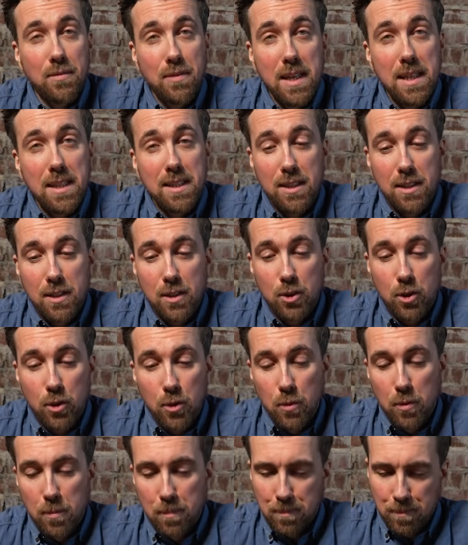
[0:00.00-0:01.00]
phase
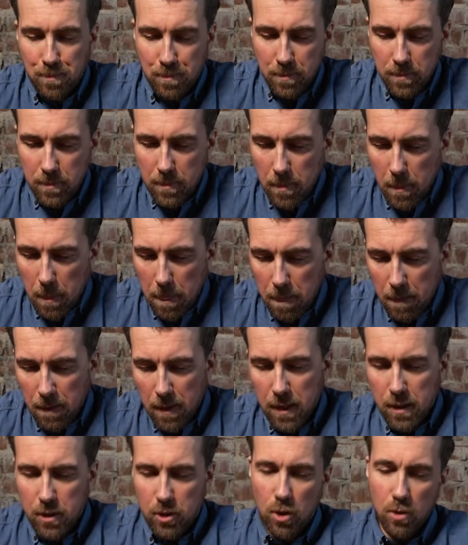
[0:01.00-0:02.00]
2.
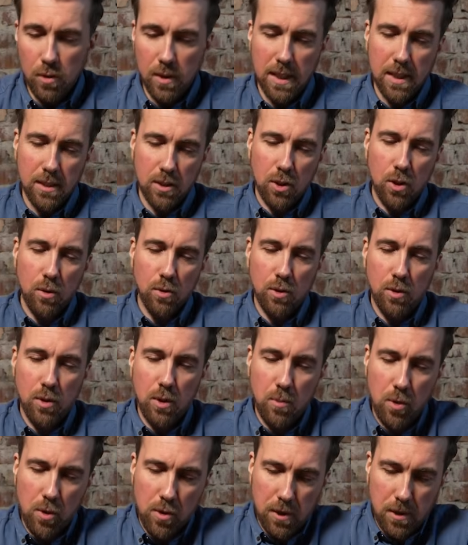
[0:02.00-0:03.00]
So let's go to
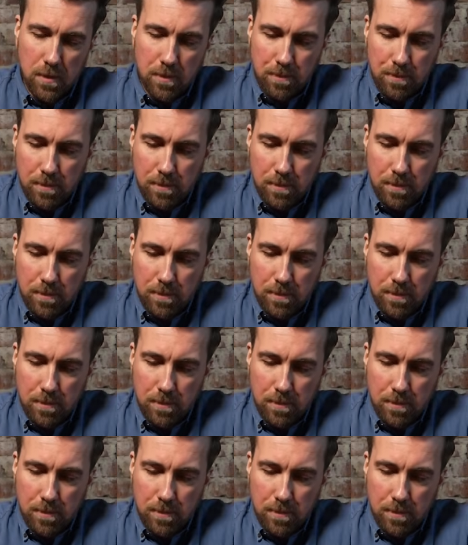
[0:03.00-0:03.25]
the board.